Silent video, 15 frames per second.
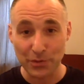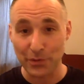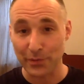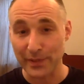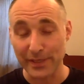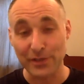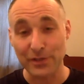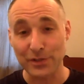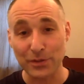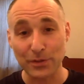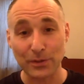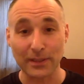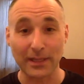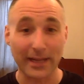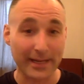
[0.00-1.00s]
3 years
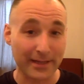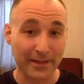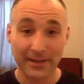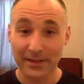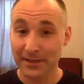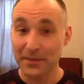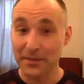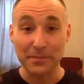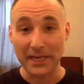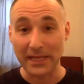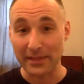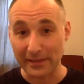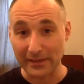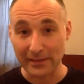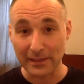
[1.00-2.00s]
old, like many
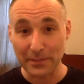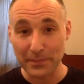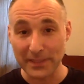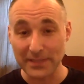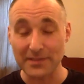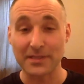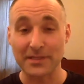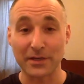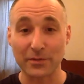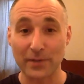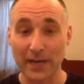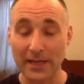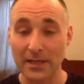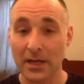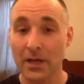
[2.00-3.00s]
of the Olympians did,
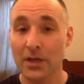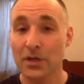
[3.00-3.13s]
right?